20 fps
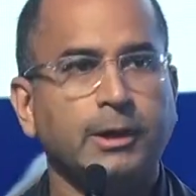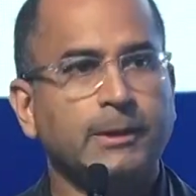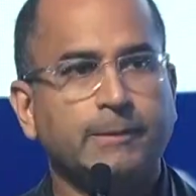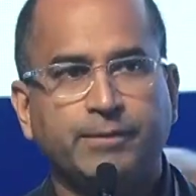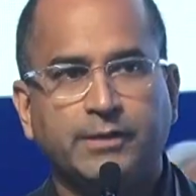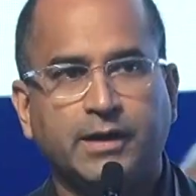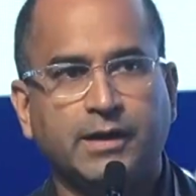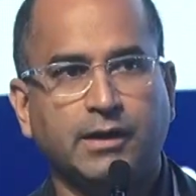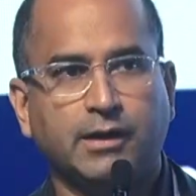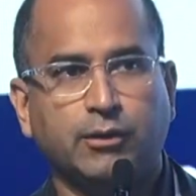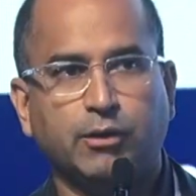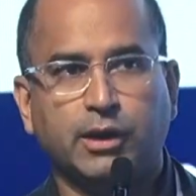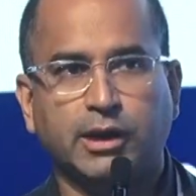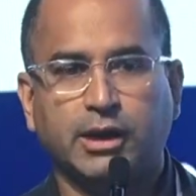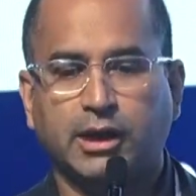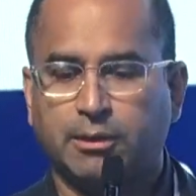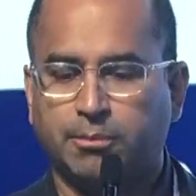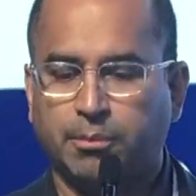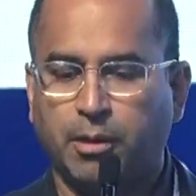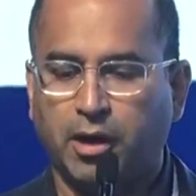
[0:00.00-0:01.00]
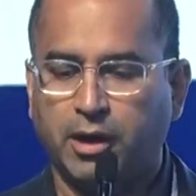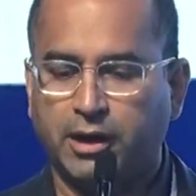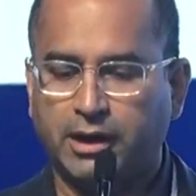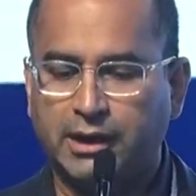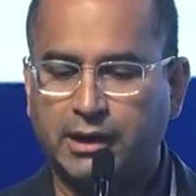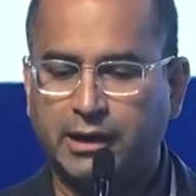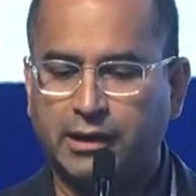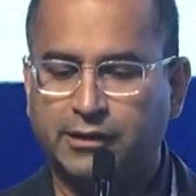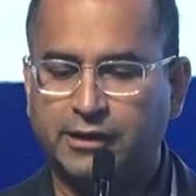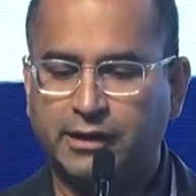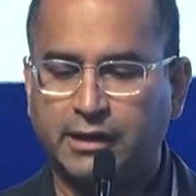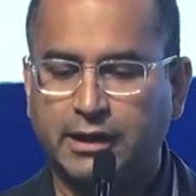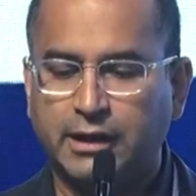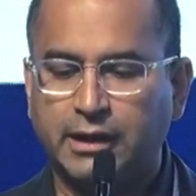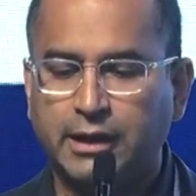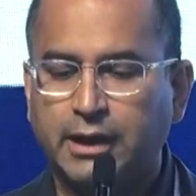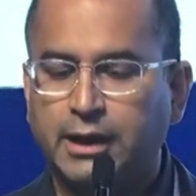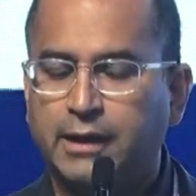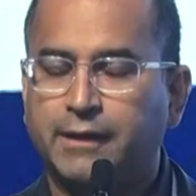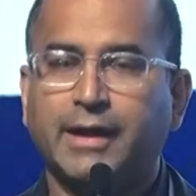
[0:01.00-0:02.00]
didn't really get parking easily,
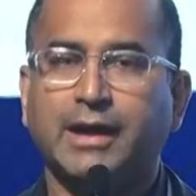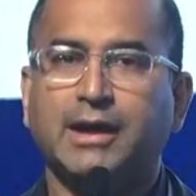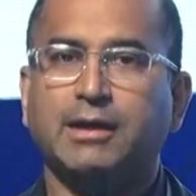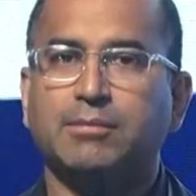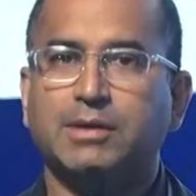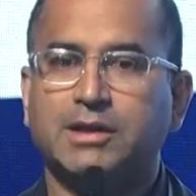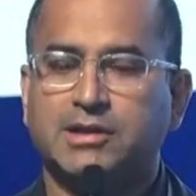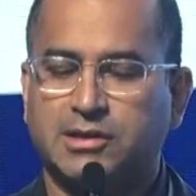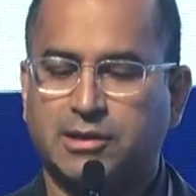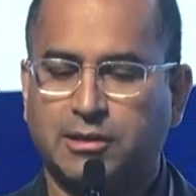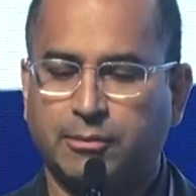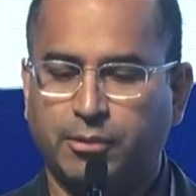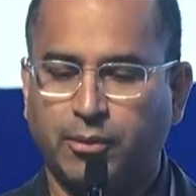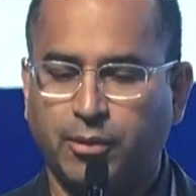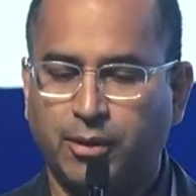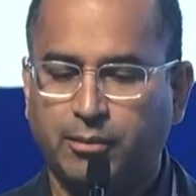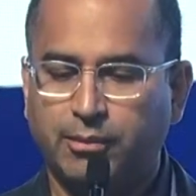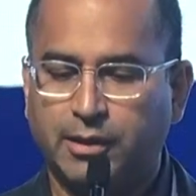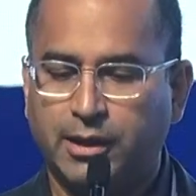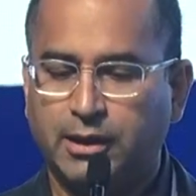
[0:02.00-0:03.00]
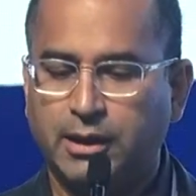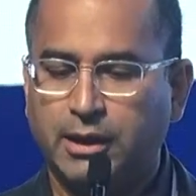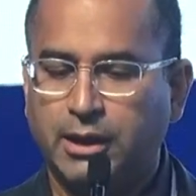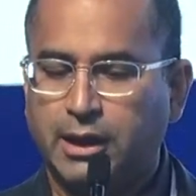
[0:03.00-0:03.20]
then he missed an appointment,